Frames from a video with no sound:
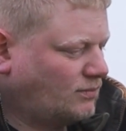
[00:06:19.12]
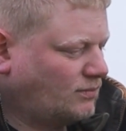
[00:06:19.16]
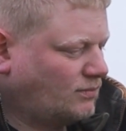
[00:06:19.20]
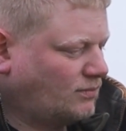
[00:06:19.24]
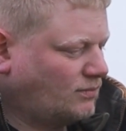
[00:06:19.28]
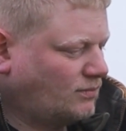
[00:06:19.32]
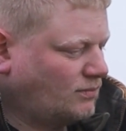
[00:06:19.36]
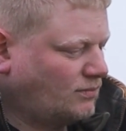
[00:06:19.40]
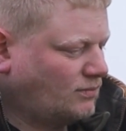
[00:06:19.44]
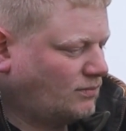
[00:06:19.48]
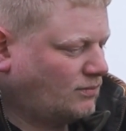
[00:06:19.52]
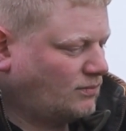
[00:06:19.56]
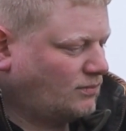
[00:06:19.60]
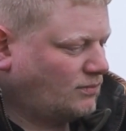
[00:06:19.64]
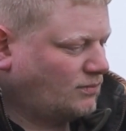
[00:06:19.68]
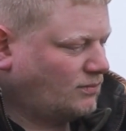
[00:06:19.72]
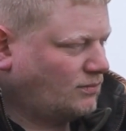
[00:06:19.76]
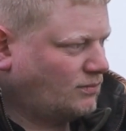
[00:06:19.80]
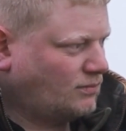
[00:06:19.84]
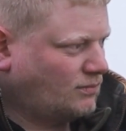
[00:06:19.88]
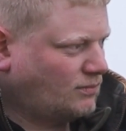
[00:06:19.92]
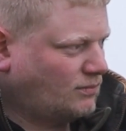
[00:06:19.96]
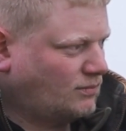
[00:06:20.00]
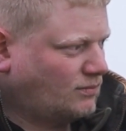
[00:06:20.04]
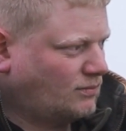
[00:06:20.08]

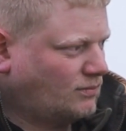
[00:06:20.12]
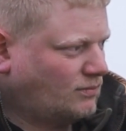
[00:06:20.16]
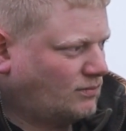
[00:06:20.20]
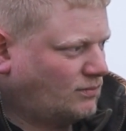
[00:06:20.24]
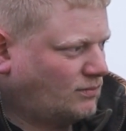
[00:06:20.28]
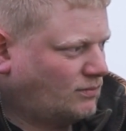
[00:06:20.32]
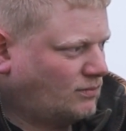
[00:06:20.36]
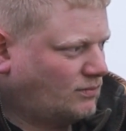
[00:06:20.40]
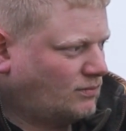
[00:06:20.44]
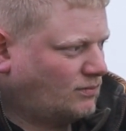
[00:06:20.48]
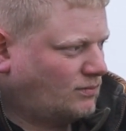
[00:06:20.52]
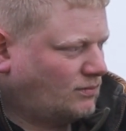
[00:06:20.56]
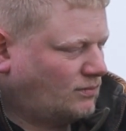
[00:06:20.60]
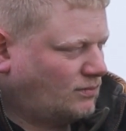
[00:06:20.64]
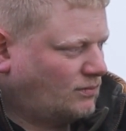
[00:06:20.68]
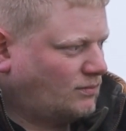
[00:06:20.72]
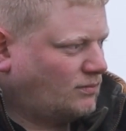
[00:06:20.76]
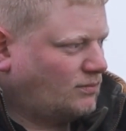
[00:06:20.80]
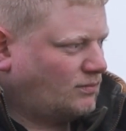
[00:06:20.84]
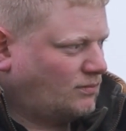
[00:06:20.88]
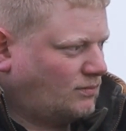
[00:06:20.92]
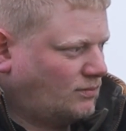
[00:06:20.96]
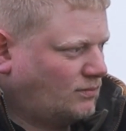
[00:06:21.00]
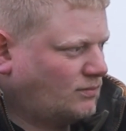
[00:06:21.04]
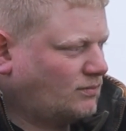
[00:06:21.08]

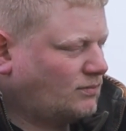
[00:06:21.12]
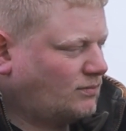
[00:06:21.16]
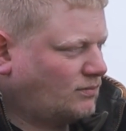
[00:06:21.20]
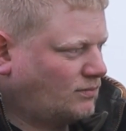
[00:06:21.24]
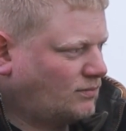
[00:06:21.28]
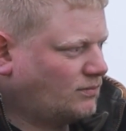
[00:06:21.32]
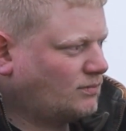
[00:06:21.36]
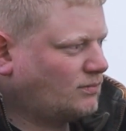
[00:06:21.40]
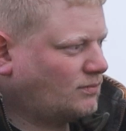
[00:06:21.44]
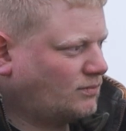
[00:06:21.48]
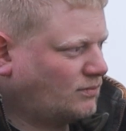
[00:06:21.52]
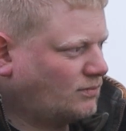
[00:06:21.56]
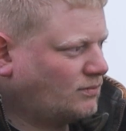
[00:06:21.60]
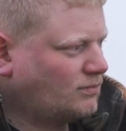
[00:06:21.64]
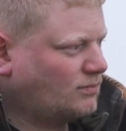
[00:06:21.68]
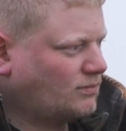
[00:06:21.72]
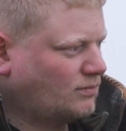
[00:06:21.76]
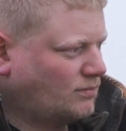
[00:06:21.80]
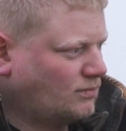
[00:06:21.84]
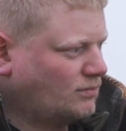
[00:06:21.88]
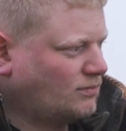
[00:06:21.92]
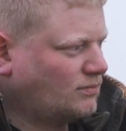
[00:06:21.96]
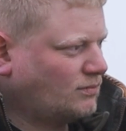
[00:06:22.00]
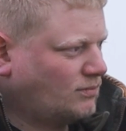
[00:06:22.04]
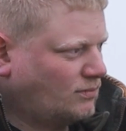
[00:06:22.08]

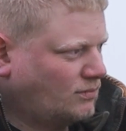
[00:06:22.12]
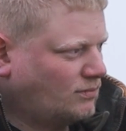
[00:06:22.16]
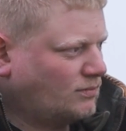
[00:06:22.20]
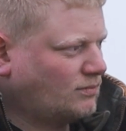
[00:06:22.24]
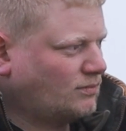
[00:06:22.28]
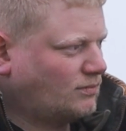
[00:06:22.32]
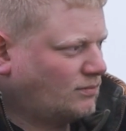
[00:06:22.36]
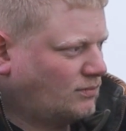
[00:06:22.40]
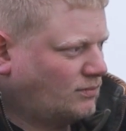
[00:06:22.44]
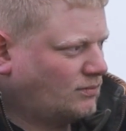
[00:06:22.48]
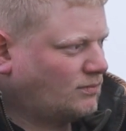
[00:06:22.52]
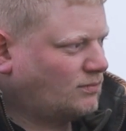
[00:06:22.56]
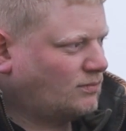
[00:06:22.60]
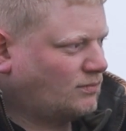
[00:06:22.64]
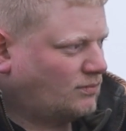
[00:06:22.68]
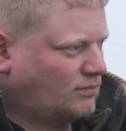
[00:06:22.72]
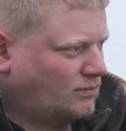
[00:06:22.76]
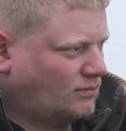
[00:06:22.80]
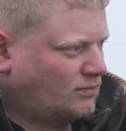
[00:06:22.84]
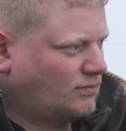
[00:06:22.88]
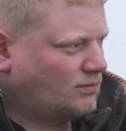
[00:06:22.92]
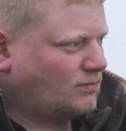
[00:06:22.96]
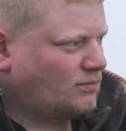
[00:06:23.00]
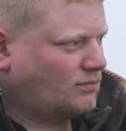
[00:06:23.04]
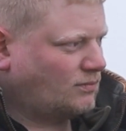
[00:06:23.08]

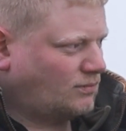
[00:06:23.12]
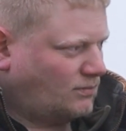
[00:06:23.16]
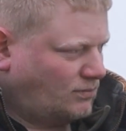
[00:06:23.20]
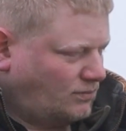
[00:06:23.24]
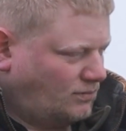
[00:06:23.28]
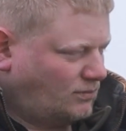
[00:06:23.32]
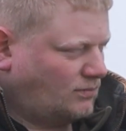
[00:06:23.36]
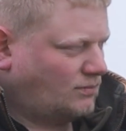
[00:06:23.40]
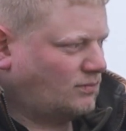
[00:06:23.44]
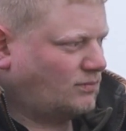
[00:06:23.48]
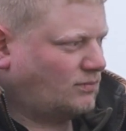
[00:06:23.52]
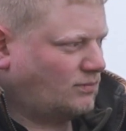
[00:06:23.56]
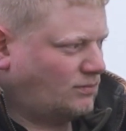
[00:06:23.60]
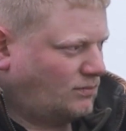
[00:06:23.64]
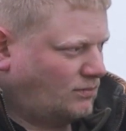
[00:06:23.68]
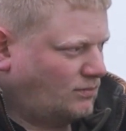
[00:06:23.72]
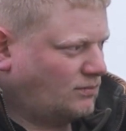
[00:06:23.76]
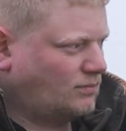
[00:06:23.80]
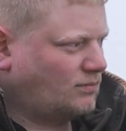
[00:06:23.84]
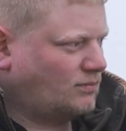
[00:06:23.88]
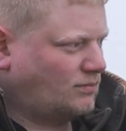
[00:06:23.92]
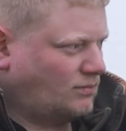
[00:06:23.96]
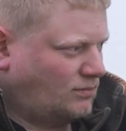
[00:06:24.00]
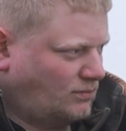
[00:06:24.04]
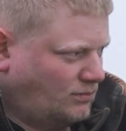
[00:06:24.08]

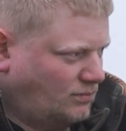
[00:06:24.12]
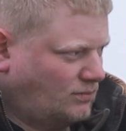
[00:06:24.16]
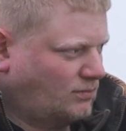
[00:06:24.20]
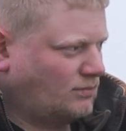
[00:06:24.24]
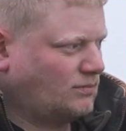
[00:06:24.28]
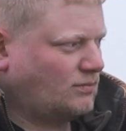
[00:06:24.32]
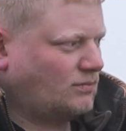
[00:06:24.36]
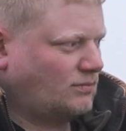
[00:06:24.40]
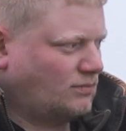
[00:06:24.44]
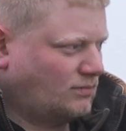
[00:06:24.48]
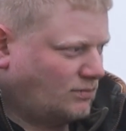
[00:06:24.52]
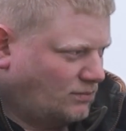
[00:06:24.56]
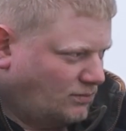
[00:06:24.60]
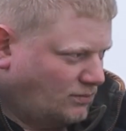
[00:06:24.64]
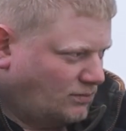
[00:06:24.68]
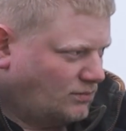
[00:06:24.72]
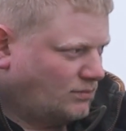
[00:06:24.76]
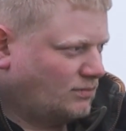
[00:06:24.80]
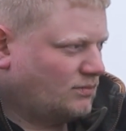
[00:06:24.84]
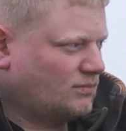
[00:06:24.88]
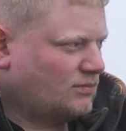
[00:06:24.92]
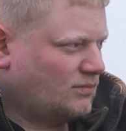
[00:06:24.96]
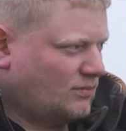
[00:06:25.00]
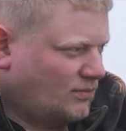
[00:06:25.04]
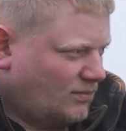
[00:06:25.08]

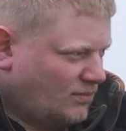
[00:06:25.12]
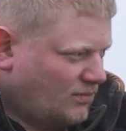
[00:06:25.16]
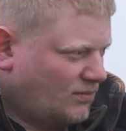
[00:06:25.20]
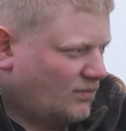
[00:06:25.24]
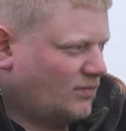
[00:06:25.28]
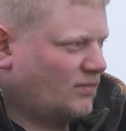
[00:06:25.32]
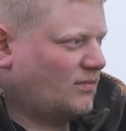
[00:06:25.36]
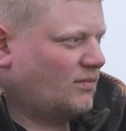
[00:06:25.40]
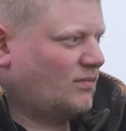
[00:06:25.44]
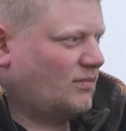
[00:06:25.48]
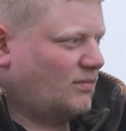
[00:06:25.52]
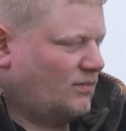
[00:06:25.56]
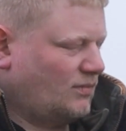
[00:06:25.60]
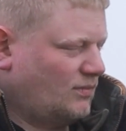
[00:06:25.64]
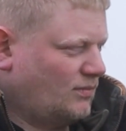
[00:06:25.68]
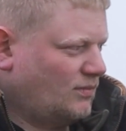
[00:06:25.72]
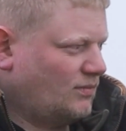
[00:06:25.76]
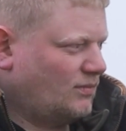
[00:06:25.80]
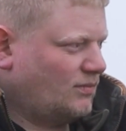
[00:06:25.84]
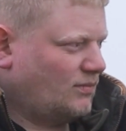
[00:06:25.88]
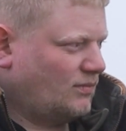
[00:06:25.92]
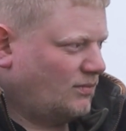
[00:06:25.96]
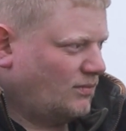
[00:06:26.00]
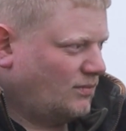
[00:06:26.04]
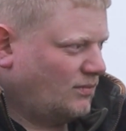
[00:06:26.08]

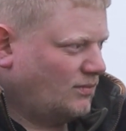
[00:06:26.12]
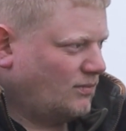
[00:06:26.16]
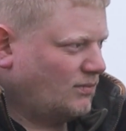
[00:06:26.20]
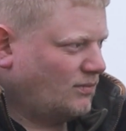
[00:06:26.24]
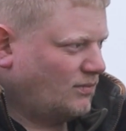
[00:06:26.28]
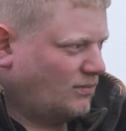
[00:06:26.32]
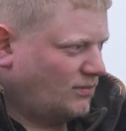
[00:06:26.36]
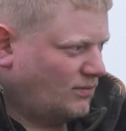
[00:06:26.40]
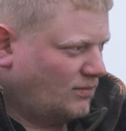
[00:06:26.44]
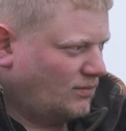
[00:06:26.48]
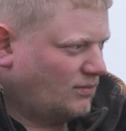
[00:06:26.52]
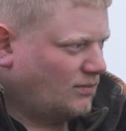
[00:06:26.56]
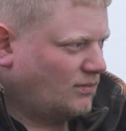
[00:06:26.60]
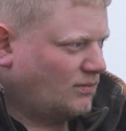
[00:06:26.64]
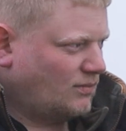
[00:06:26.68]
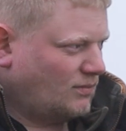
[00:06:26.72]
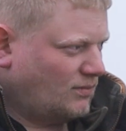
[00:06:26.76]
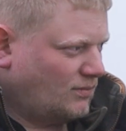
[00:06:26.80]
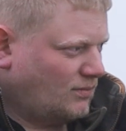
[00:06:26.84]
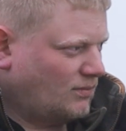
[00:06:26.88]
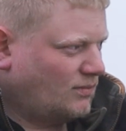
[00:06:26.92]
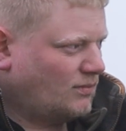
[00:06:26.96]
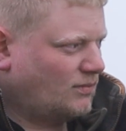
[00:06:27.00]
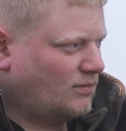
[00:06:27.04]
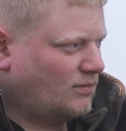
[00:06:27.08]
This person isn't speaking.